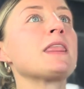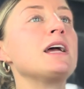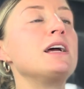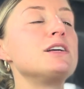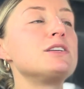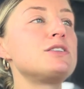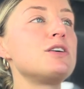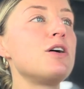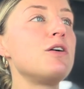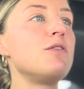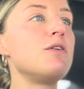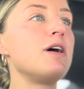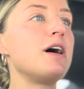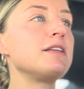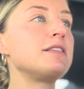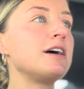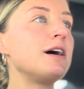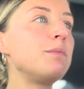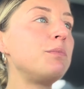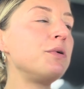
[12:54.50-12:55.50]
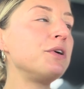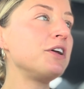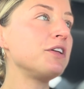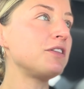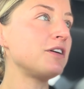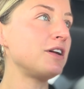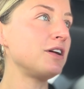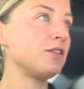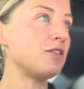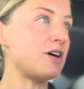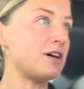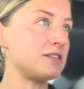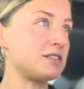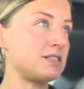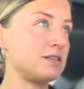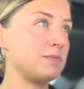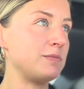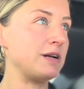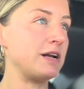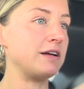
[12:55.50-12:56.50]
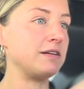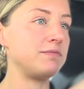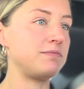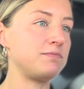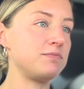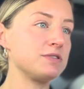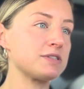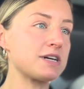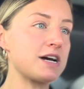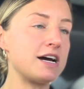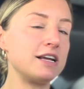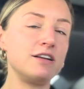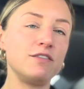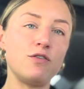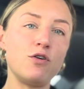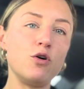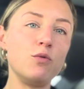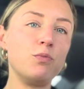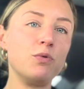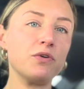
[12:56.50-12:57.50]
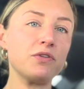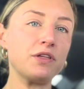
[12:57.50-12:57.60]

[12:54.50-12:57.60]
So at that point I thought I lost him, but I was kind of hopeful,